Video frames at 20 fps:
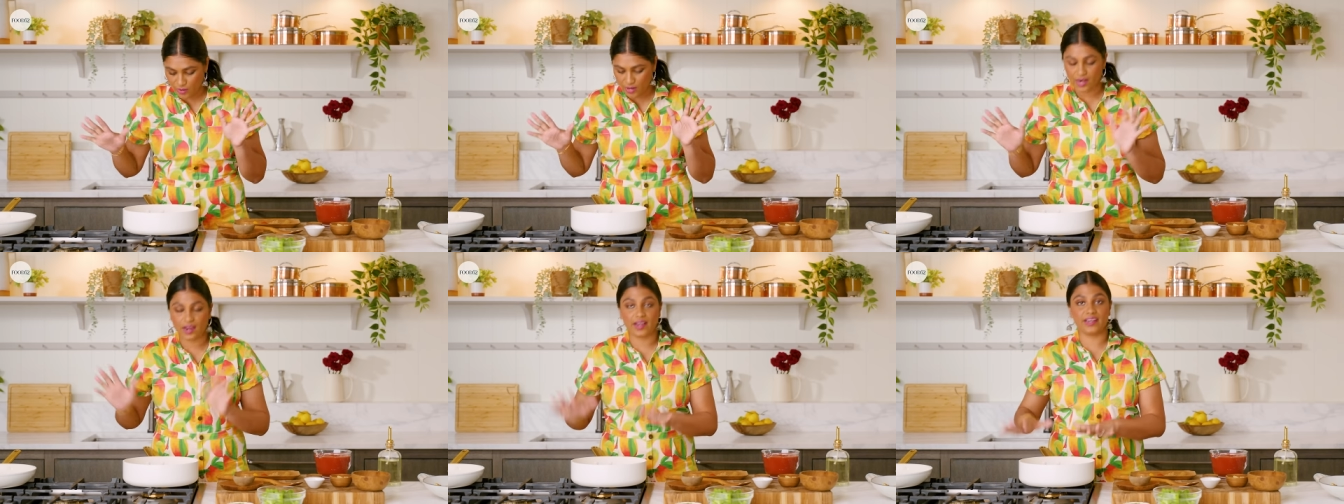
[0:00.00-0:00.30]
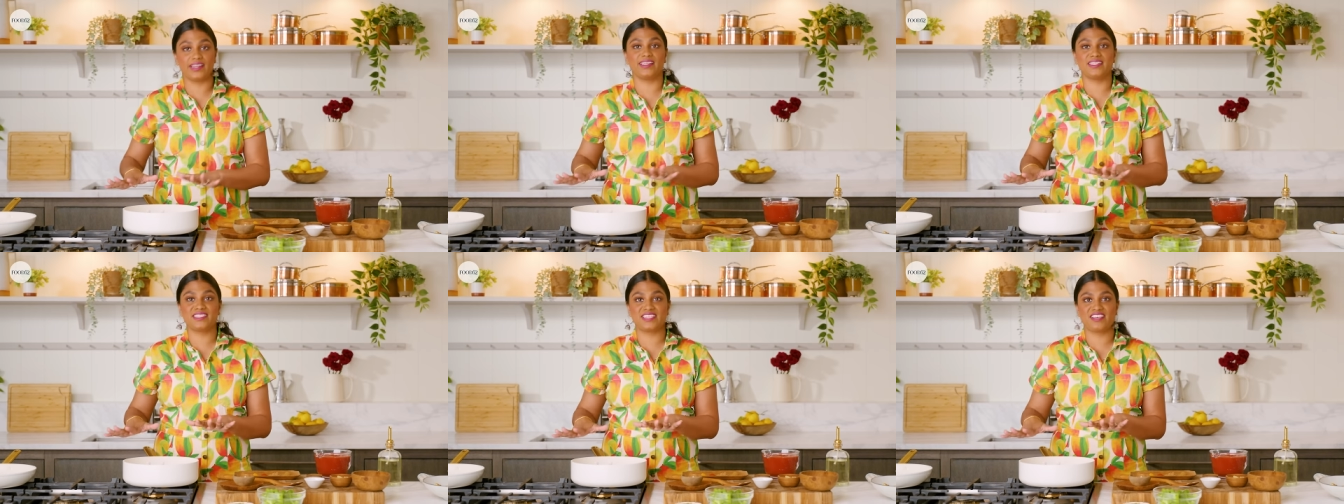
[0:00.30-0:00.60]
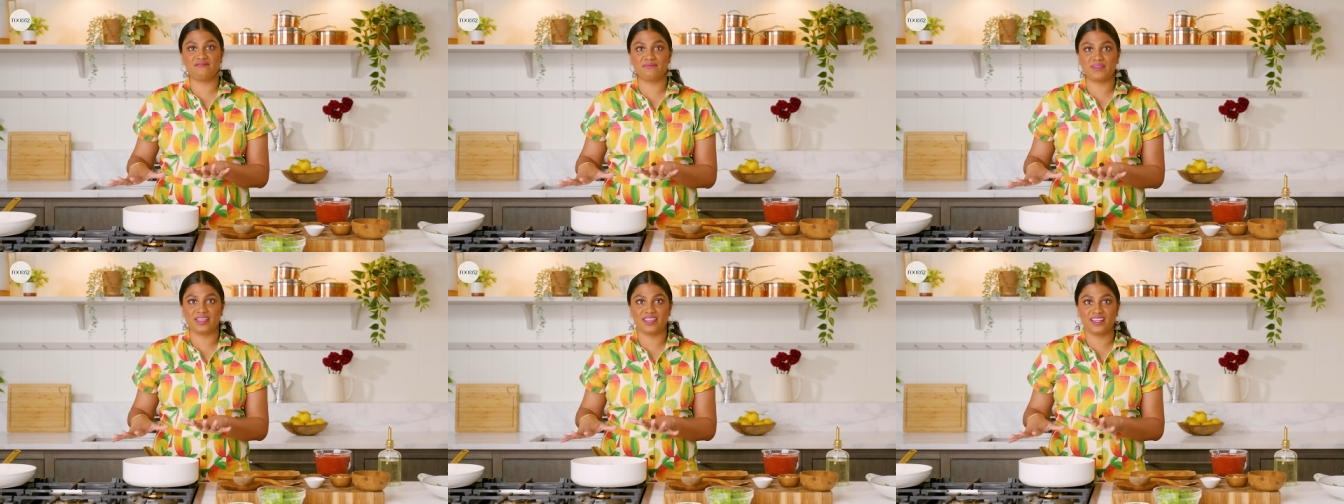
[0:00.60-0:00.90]
our onions
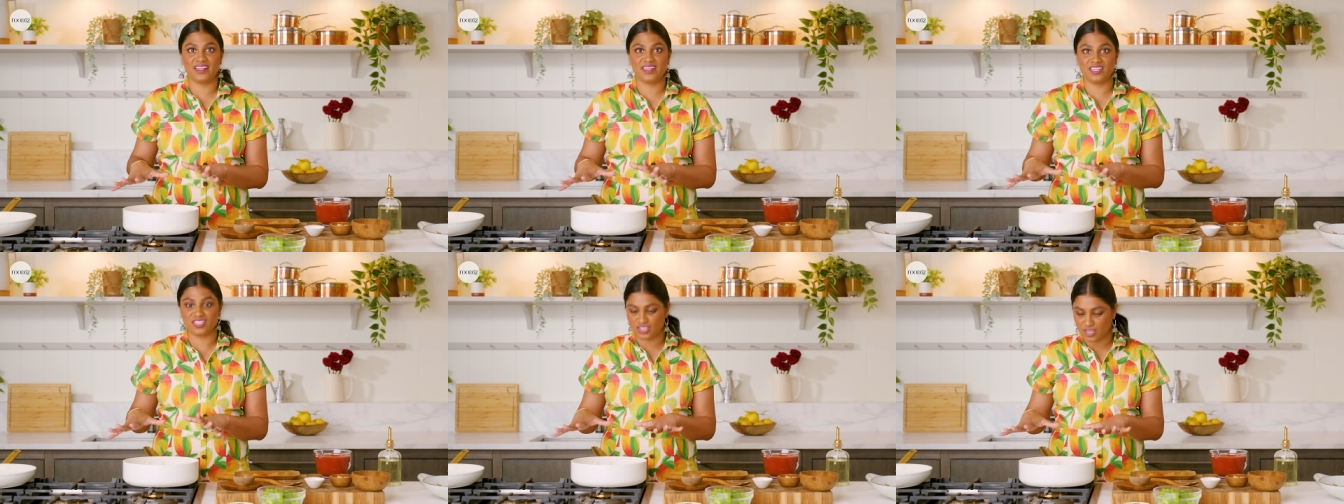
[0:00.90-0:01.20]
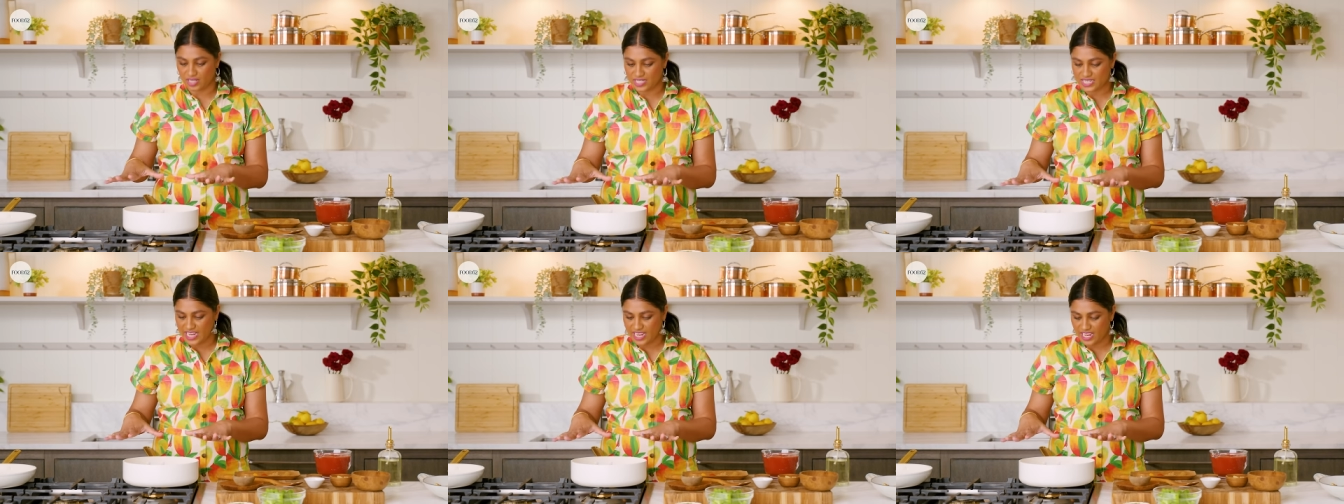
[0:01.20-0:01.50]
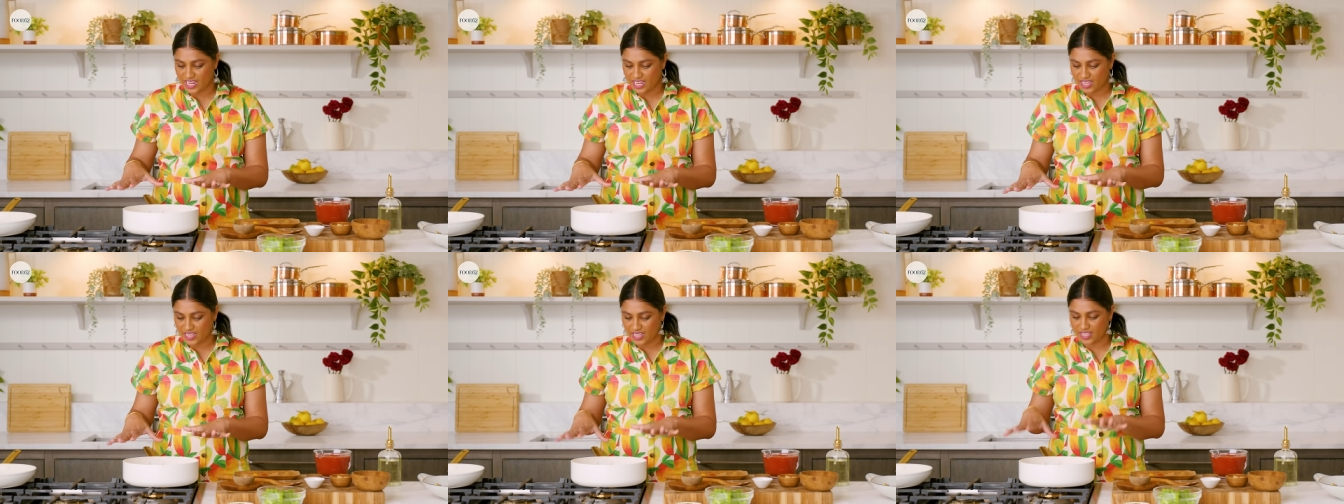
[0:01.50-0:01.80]
have been
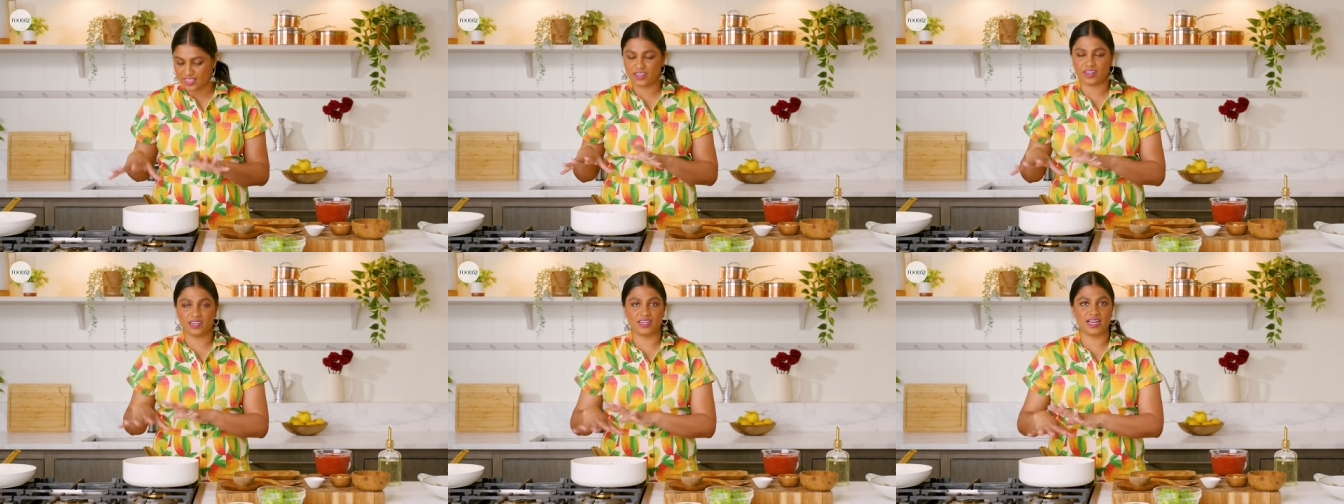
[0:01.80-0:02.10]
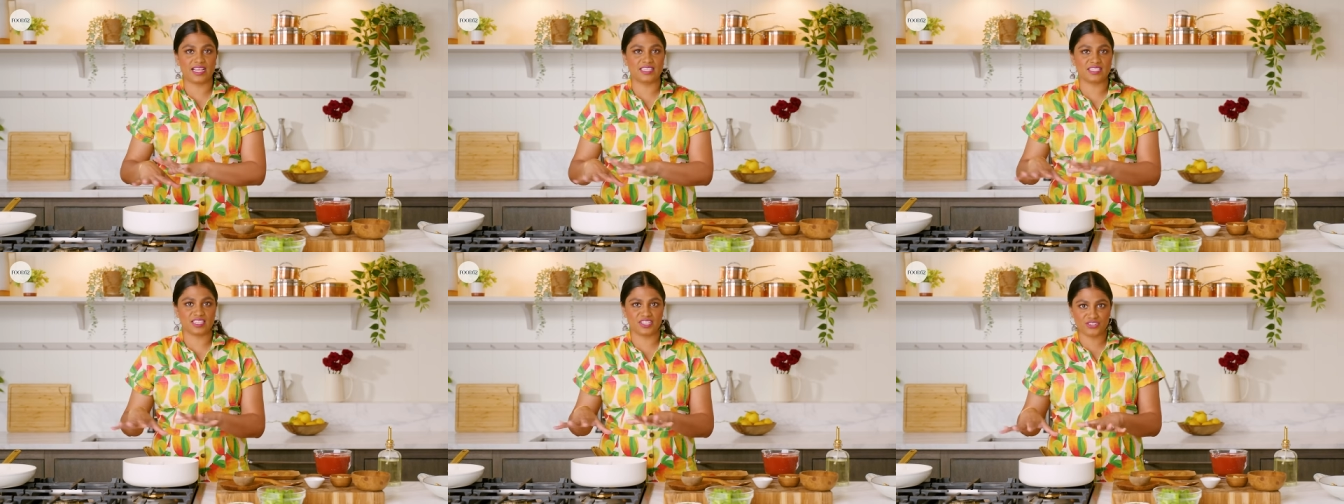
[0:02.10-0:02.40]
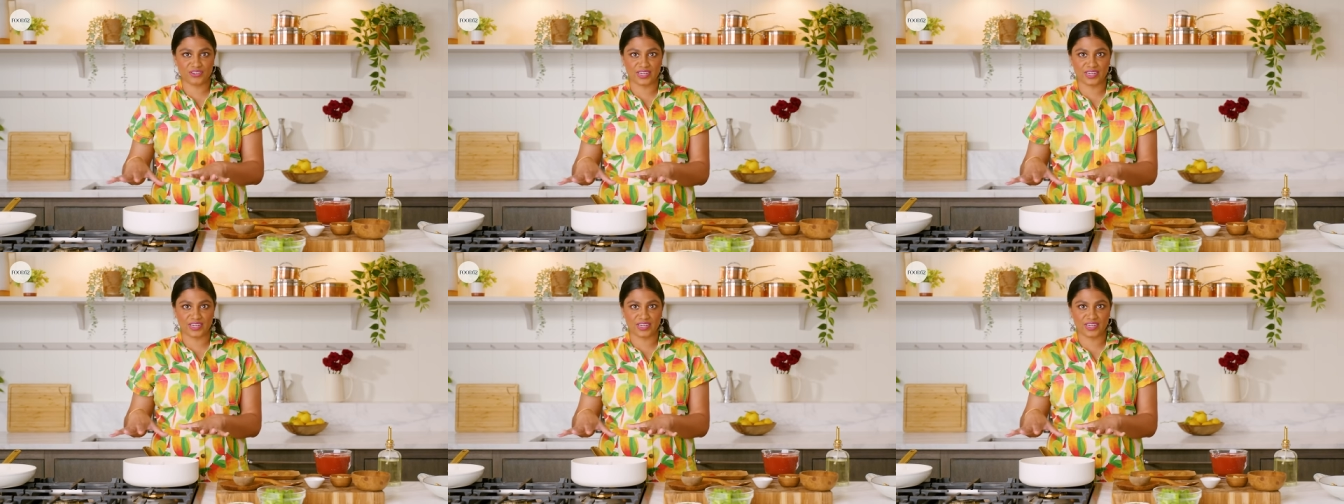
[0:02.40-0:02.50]
sauteing, they're nice and